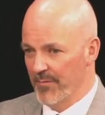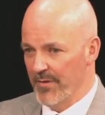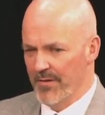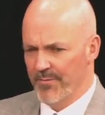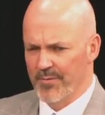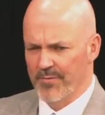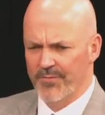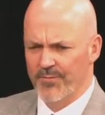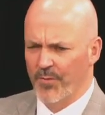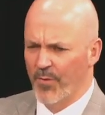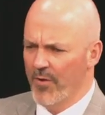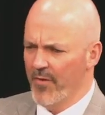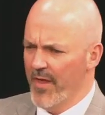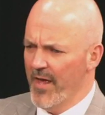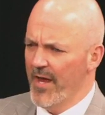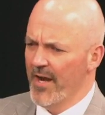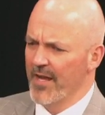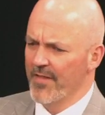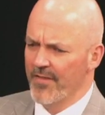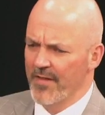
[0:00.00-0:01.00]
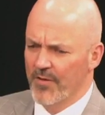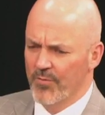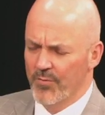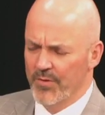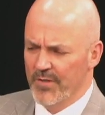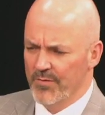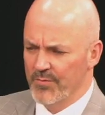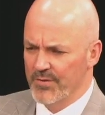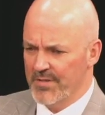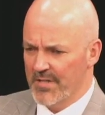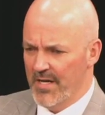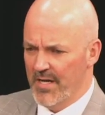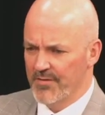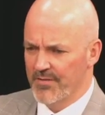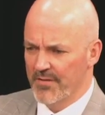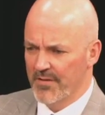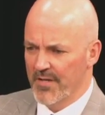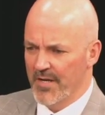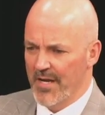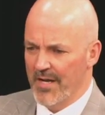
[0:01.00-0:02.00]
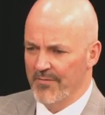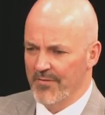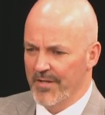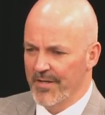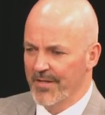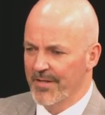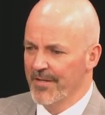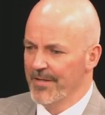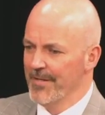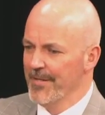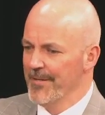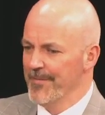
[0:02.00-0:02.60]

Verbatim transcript: Uh, before that, I think we in Wisconsin could have like,